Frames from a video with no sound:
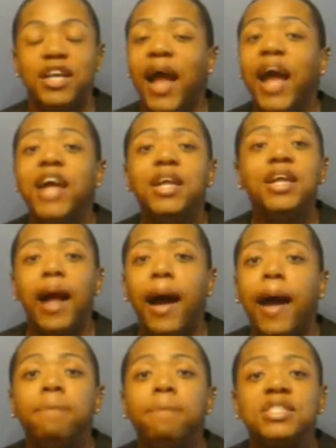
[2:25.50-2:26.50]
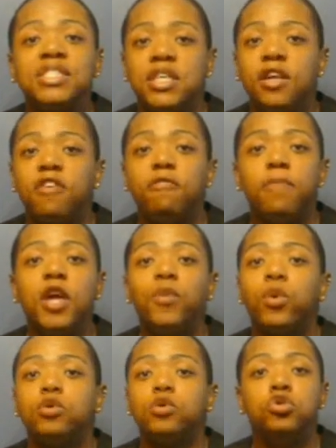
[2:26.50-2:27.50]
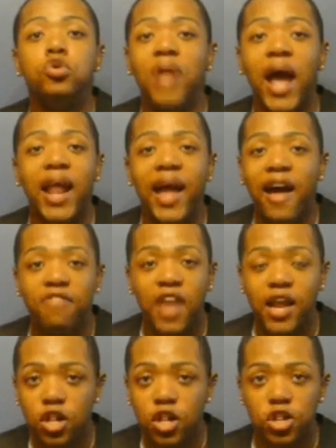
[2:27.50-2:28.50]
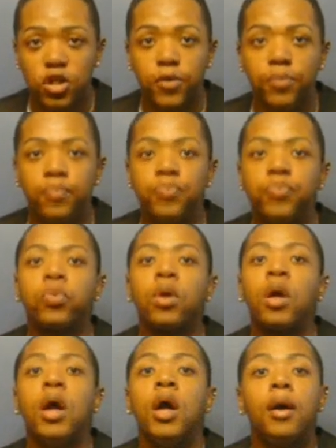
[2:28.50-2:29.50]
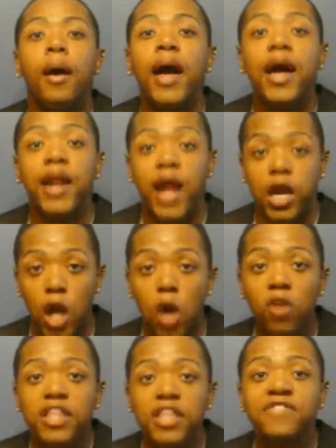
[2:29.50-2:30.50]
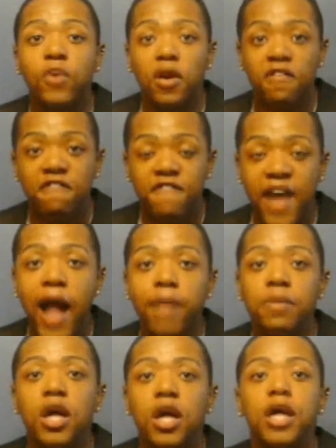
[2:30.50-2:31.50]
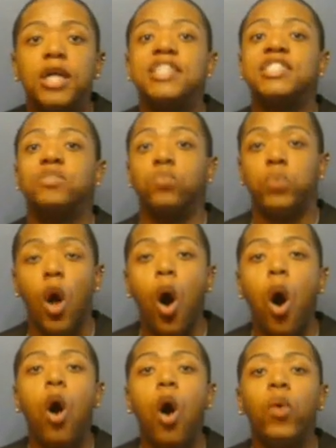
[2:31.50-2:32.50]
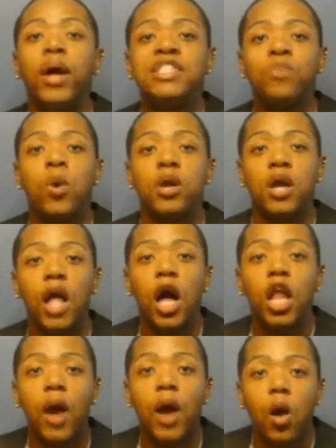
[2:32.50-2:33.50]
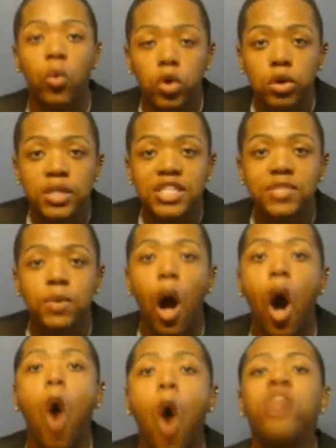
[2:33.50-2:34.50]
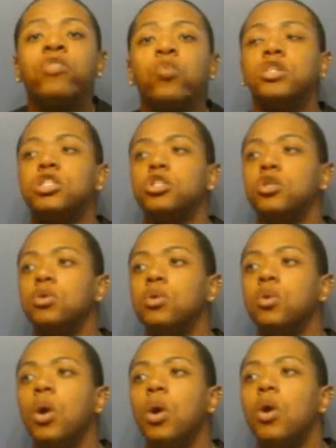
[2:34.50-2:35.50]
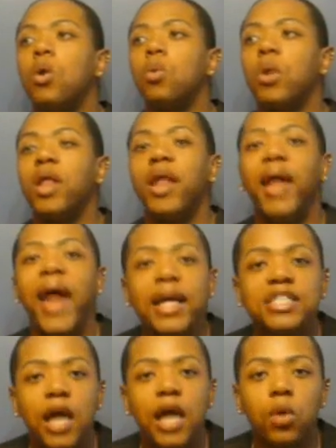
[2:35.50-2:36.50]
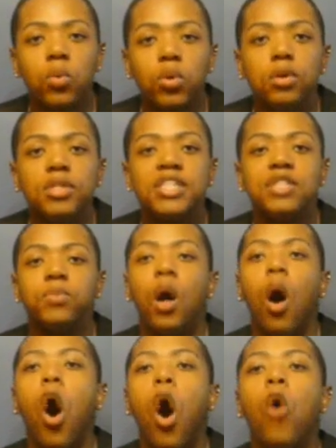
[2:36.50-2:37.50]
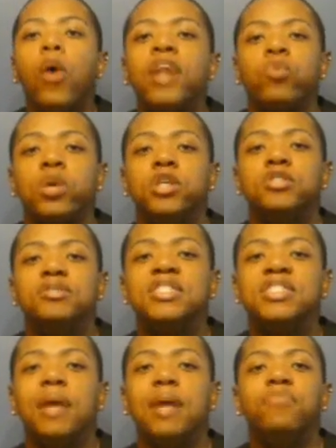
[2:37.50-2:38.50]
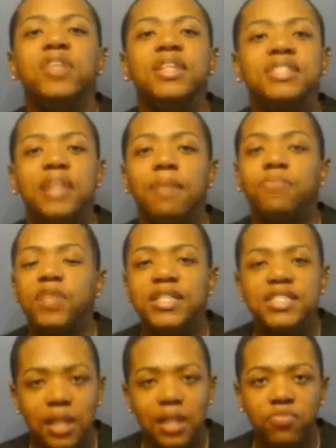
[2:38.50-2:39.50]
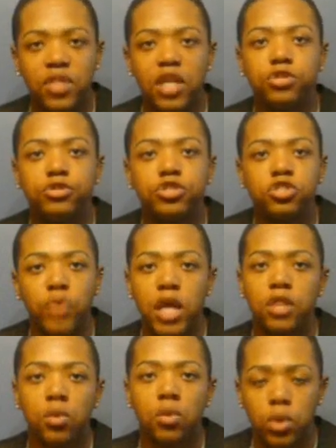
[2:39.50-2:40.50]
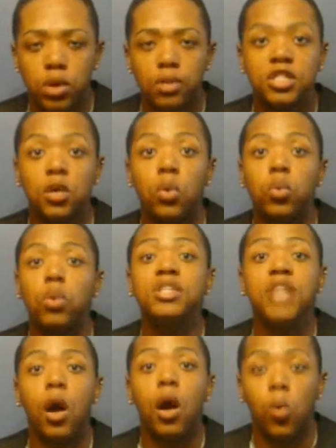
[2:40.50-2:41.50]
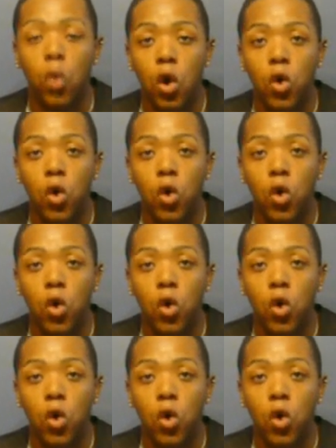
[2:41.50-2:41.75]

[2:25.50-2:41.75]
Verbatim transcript: ninety-nine percent of people do not have that issue. And I know this for a fact because we always want to color our roots, we always want to relax our roots, we always want to do something, something, something to straighten the roots. The roots are